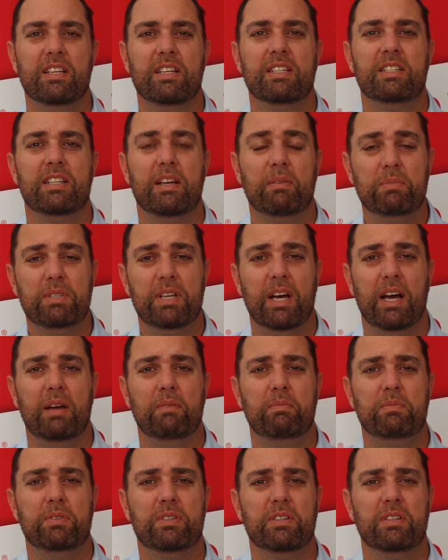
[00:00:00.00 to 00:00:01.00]

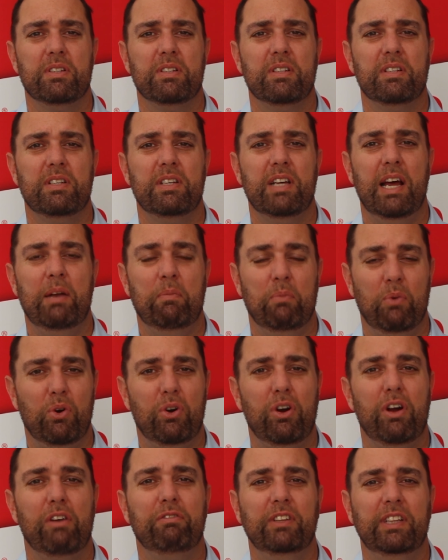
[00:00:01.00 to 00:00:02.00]
Sometimes, and
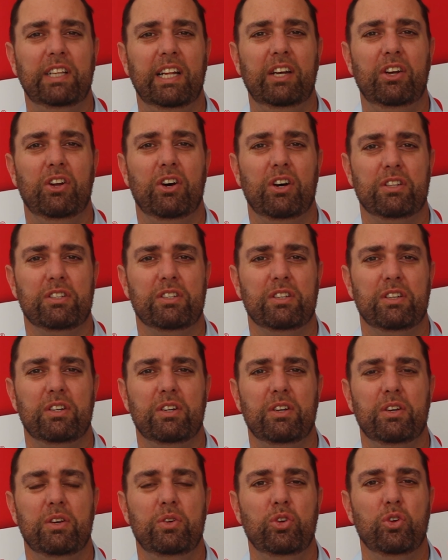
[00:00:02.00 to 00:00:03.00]
more often than not,
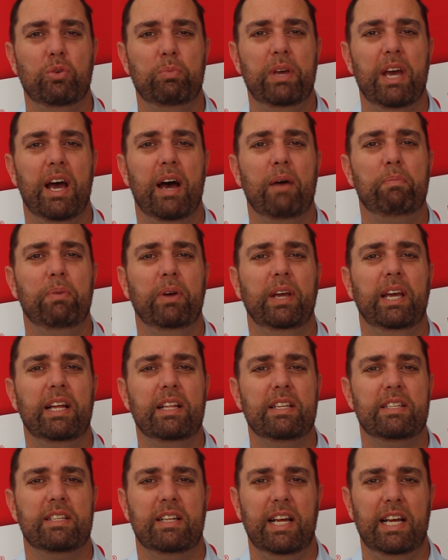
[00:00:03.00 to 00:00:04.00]
you'll be up
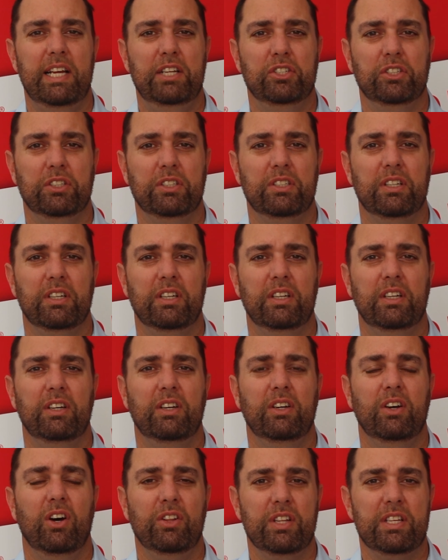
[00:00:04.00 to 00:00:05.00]
against an agent
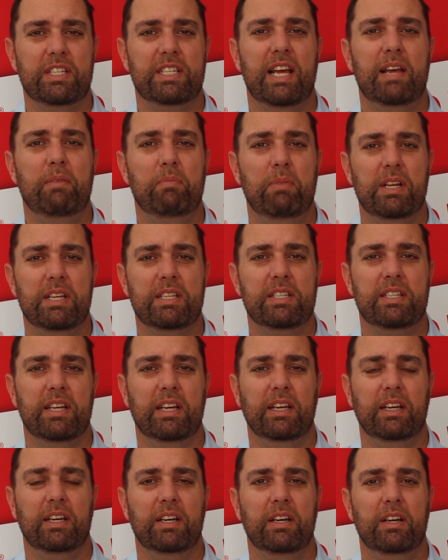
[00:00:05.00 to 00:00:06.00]
on the same
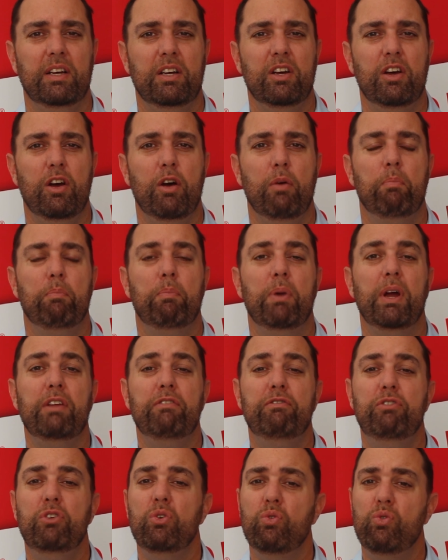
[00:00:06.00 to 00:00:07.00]
listing. But
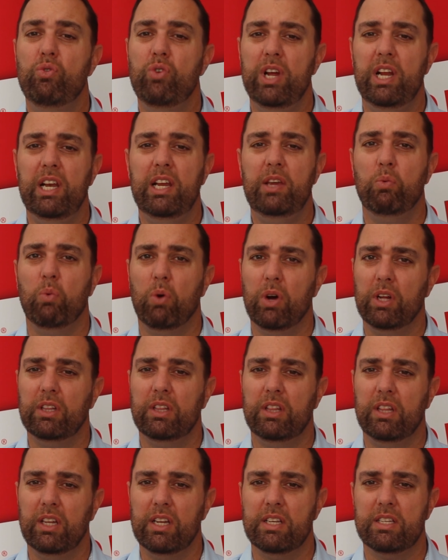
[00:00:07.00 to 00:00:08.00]
if you really
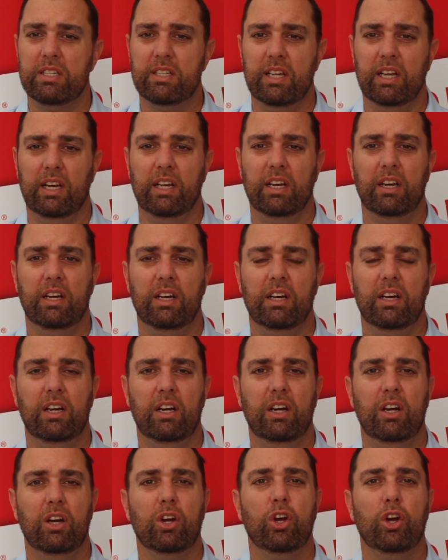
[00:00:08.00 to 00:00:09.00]
want the listing,
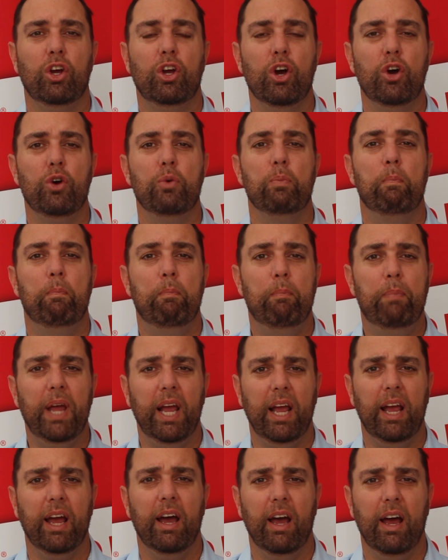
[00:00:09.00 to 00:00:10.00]
go
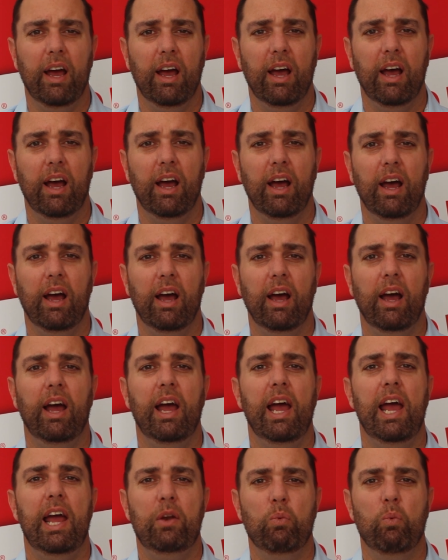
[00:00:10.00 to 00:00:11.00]
bigger
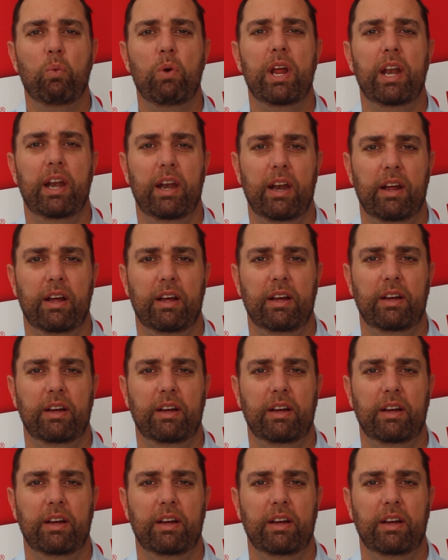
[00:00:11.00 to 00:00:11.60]
and win.